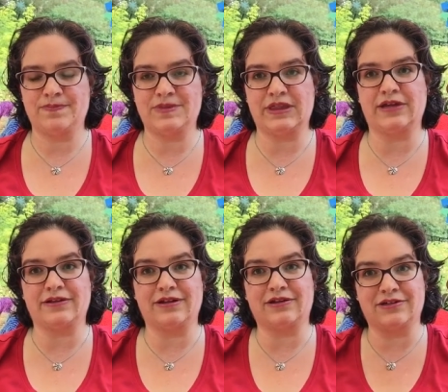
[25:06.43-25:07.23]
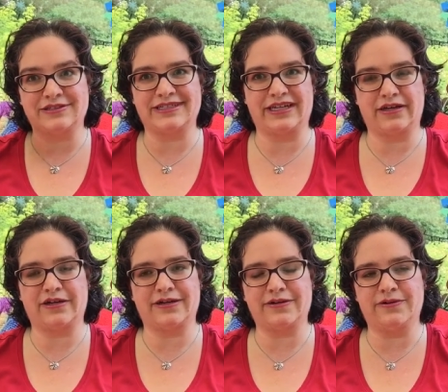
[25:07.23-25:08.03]
their little girl's a
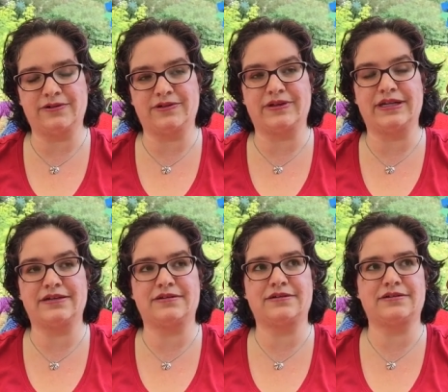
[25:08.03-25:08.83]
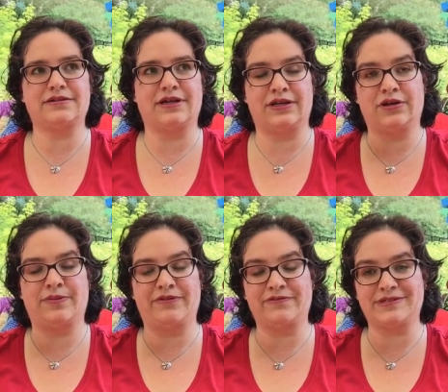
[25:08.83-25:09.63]
year
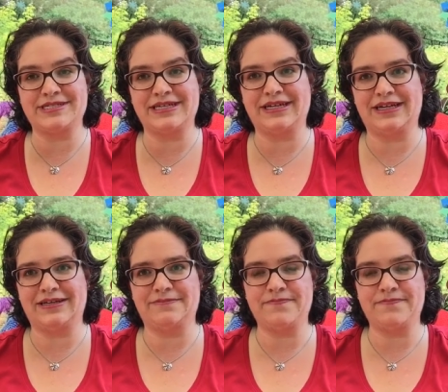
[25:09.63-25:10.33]
above Christina,